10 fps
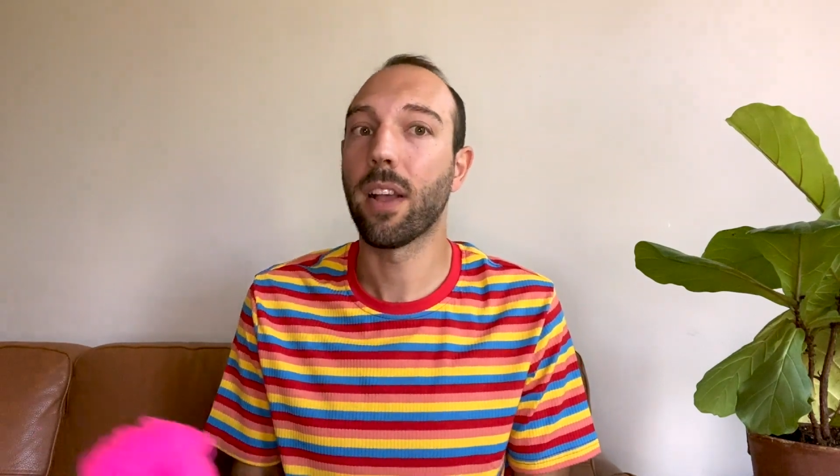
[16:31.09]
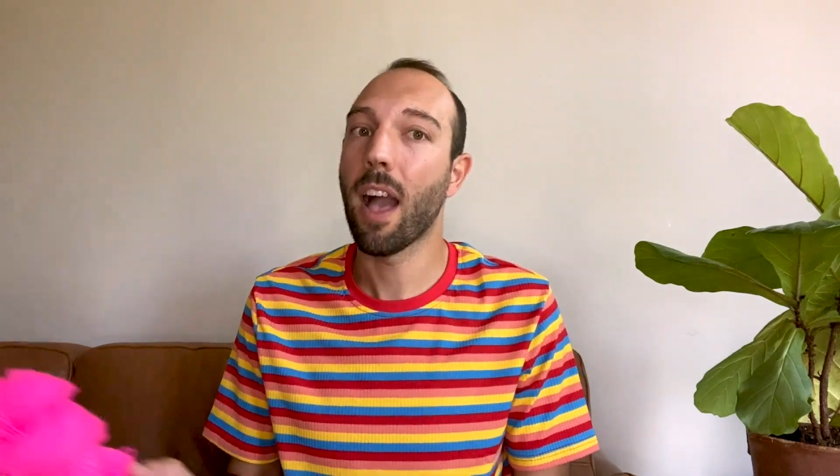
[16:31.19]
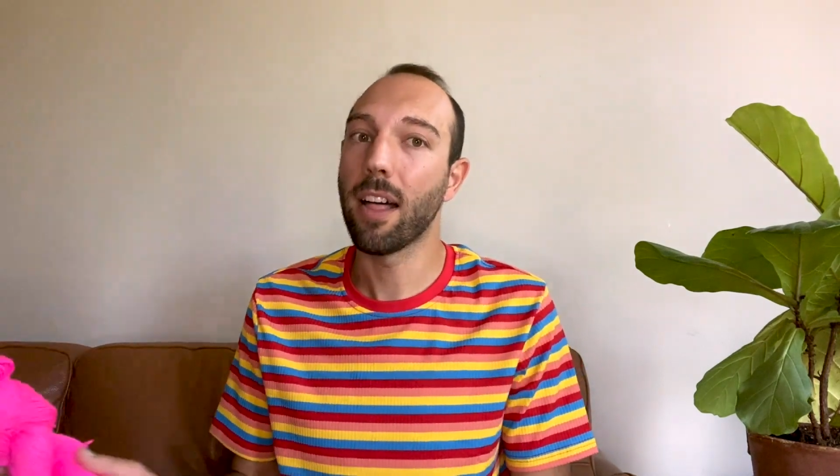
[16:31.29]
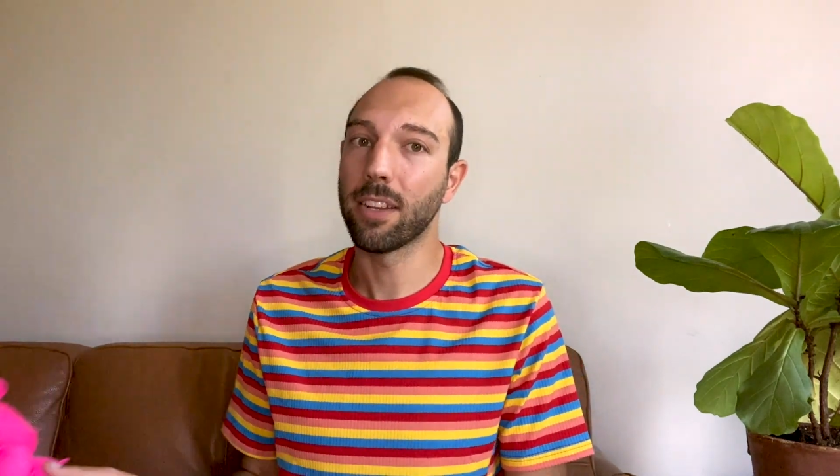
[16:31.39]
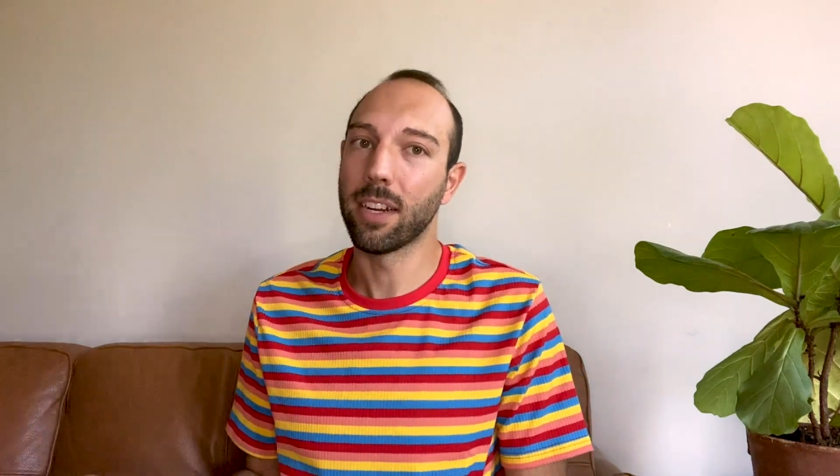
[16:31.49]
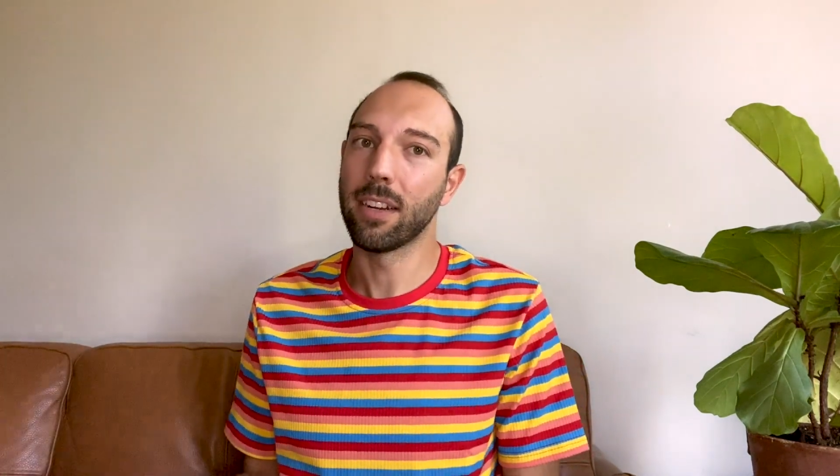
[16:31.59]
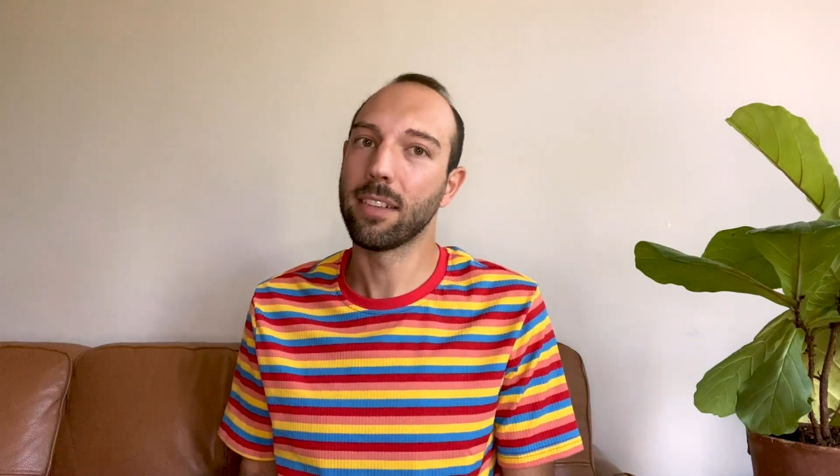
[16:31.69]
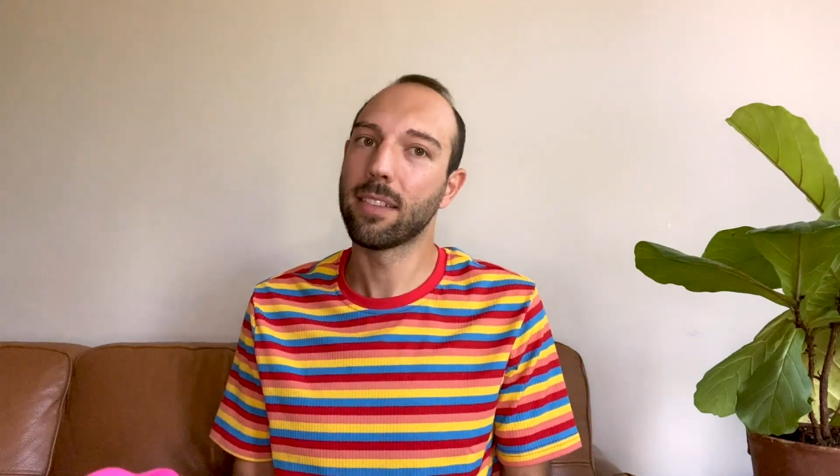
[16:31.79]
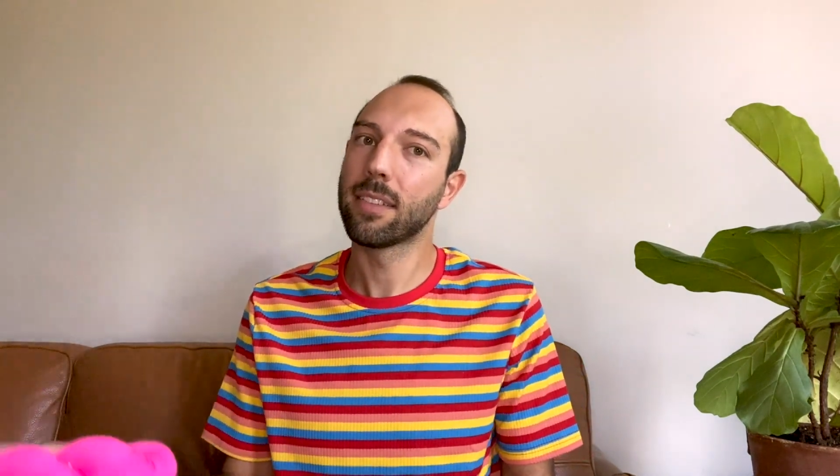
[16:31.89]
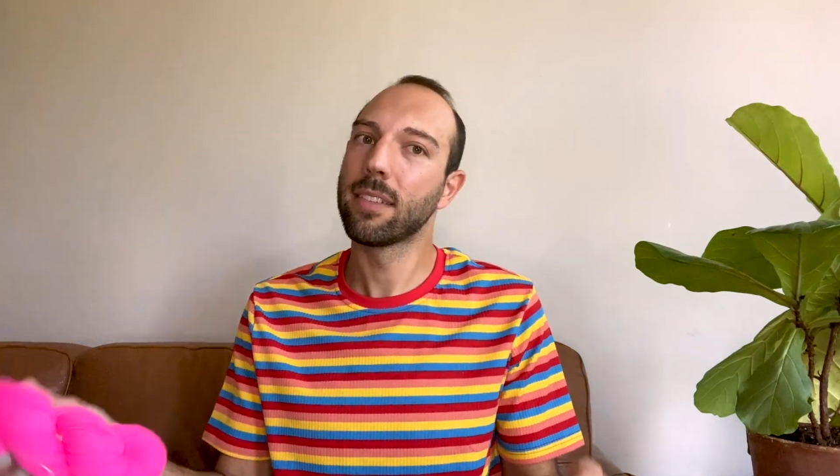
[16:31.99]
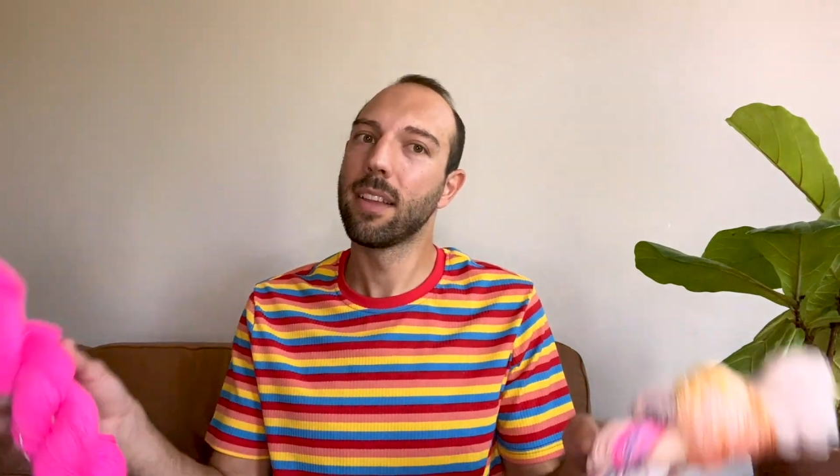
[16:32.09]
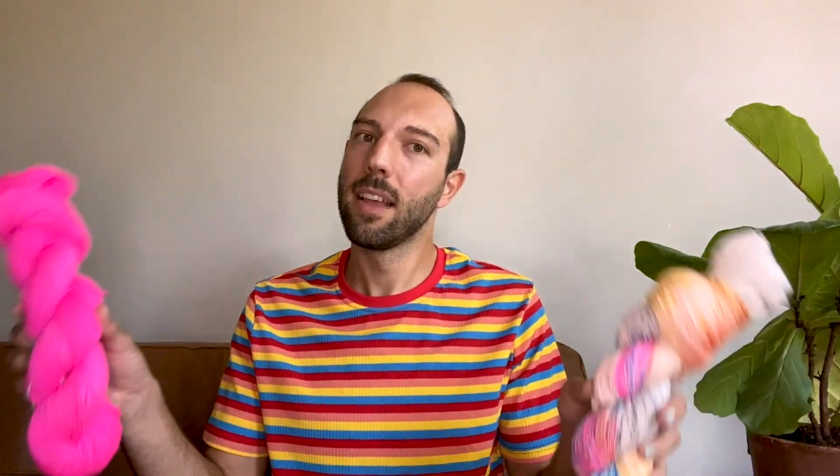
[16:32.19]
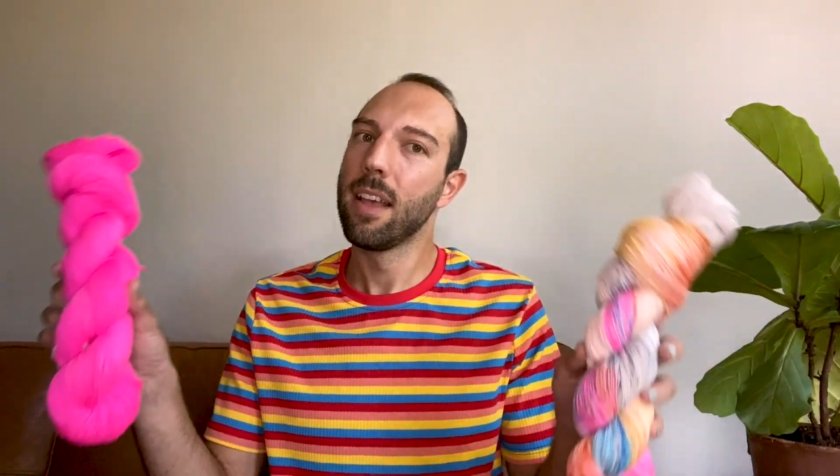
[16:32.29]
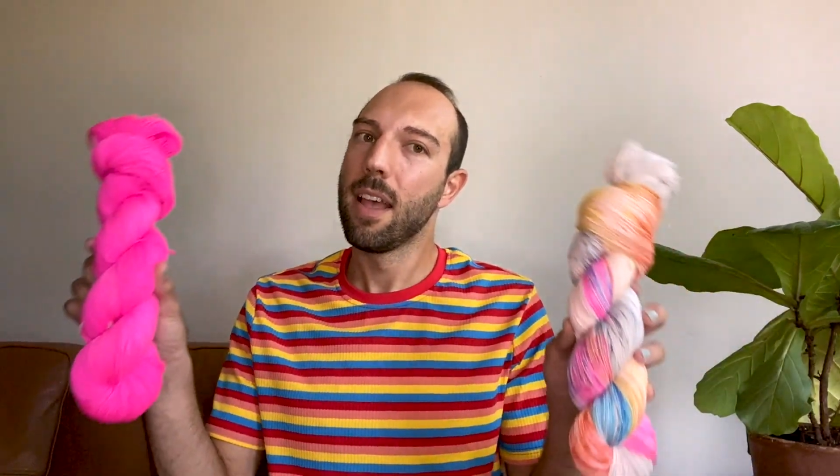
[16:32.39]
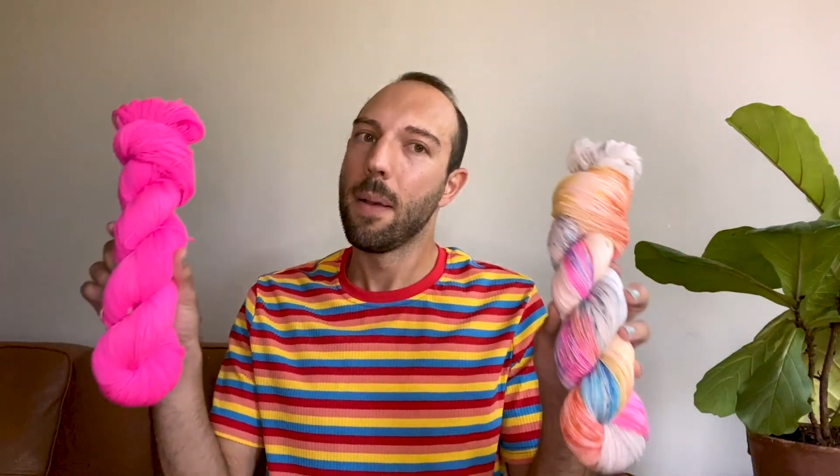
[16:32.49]
colors,
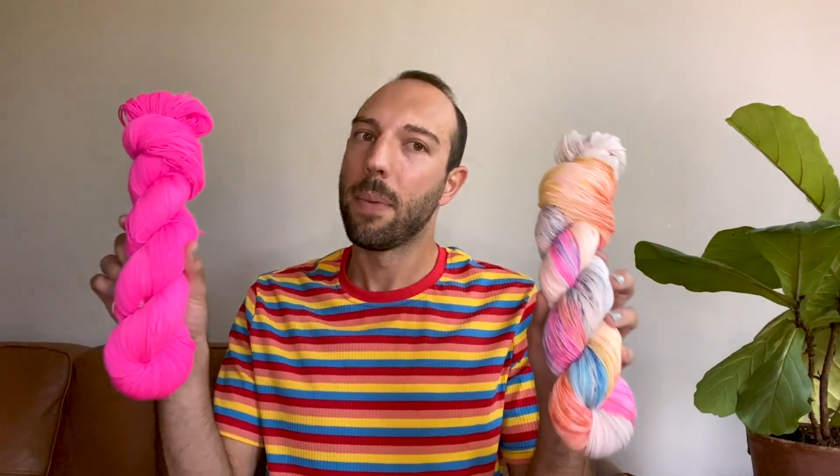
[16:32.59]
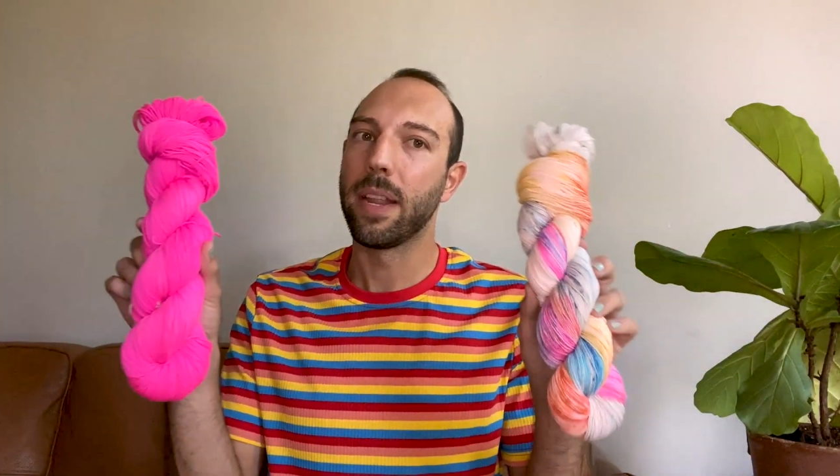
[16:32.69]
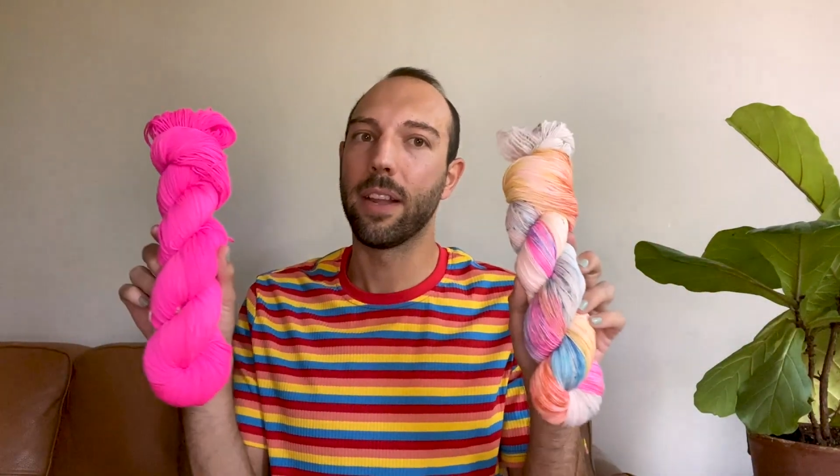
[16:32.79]
but